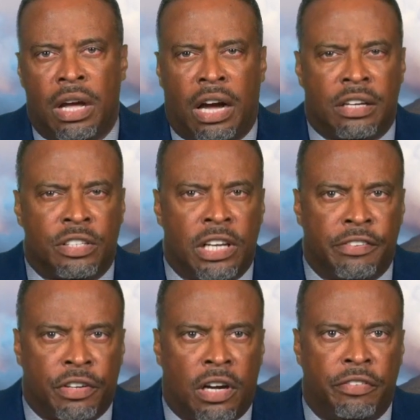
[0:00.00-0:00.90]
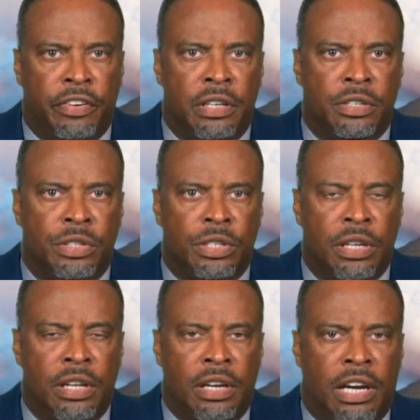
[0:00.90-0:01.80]
our self-confidence
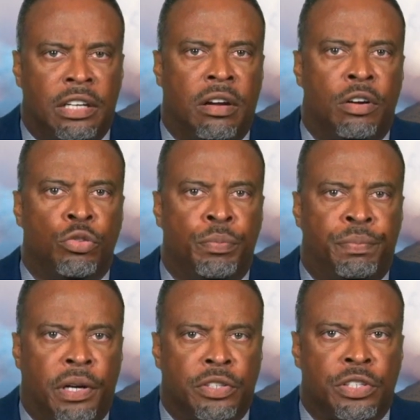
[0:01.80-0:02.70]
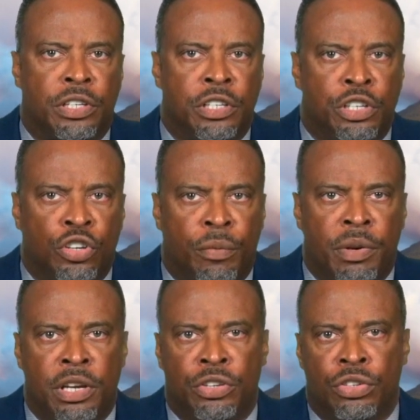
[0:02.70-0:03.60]
and our robust
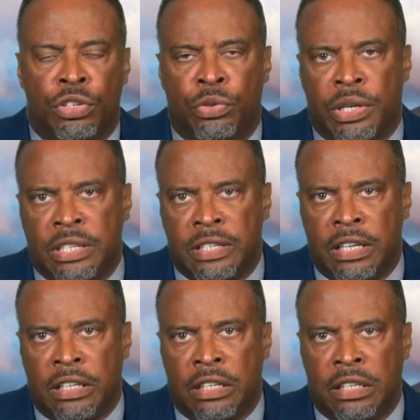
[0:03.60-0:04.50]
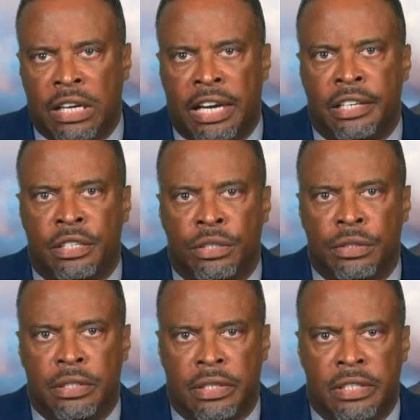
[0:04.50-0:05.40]
determination to excel and
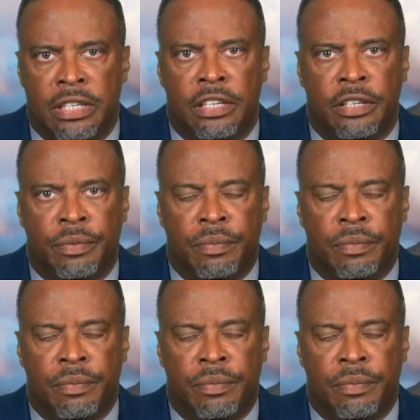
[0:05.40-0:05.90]
to succeed.